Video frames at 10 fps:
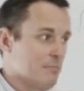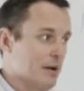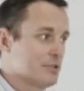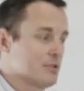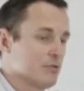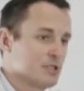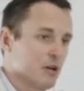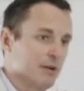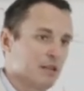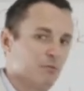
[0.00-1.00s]
but it's
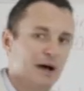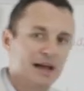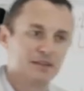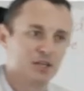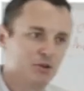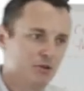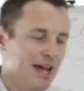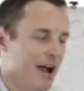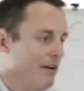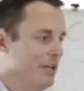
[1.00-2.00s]
also in the way that you're
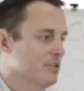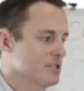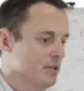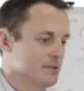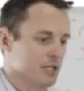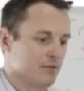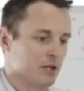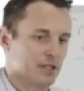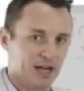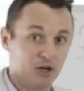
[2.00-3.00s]
carrying yourself. So you've
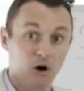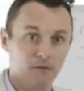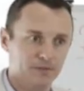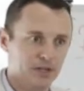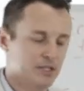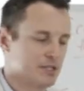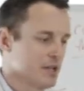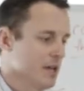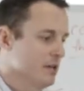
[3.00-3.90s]
got that confidence,